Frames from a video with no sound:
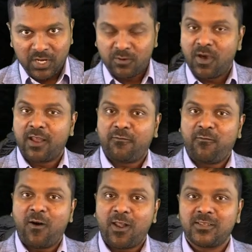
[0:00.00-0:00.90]
to her
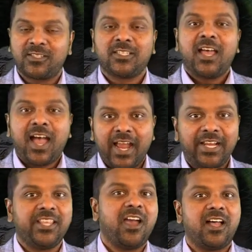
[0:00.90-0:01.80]
false
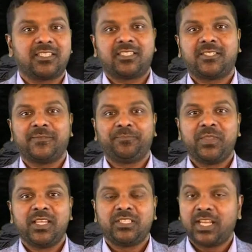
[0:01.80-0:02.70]
ideas.
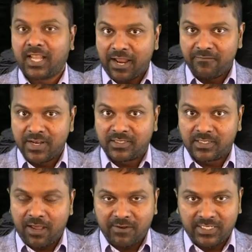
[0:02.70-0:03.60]
She
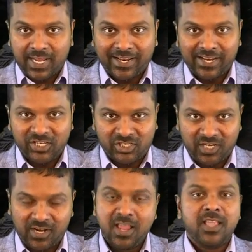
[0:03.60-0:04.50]
convinced our
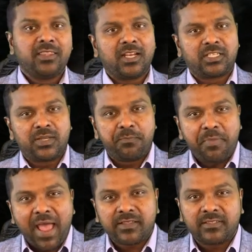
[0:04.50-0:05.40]
generation that
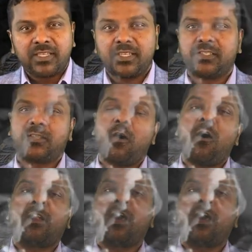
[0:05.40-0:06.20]
chimpanzees are